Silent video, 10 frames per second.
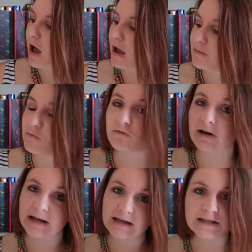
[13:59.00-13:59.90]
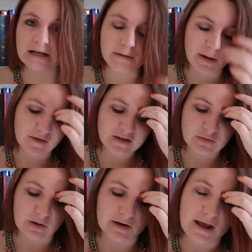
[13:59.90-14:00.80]
I am really excited about
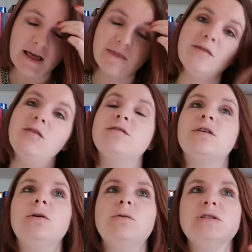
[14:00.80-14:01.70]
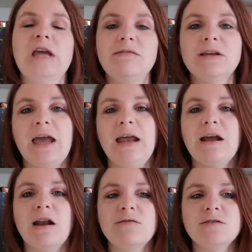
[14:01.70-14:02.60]
this one. So David Kane
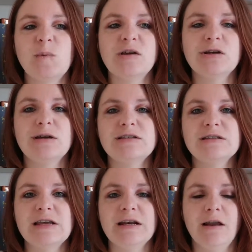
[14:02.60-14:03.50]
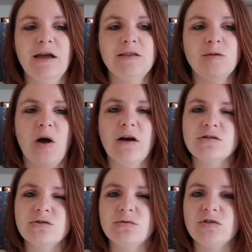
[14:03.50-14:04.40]
kind of specializes in like the
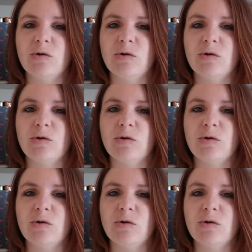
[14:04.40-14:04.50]
past sort of